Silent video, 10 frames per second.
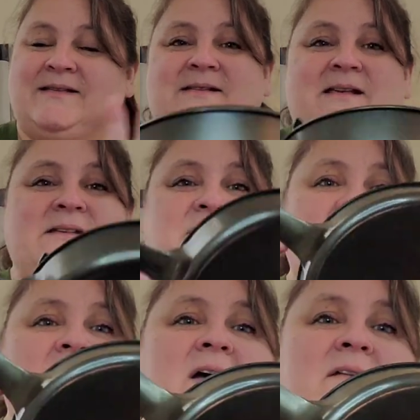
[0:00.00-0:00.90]
it's it's
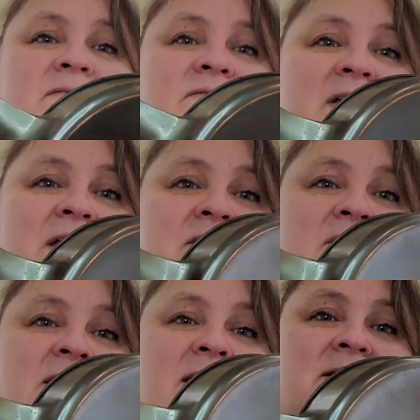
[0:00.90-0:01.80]
even got
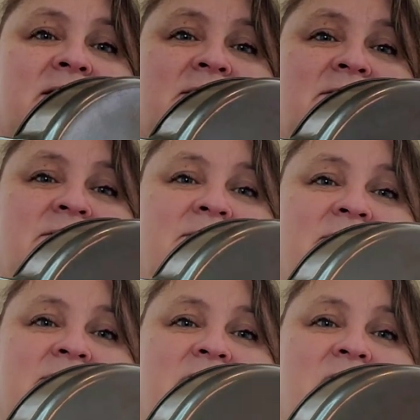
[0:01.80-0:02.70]
finger like
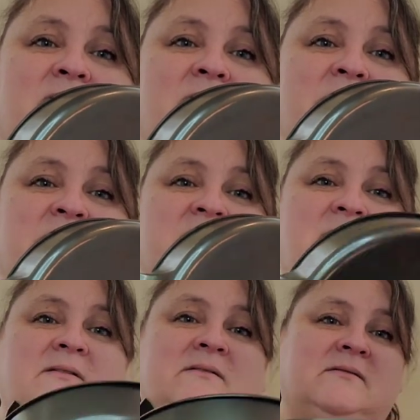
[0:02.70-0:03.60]
grips on it.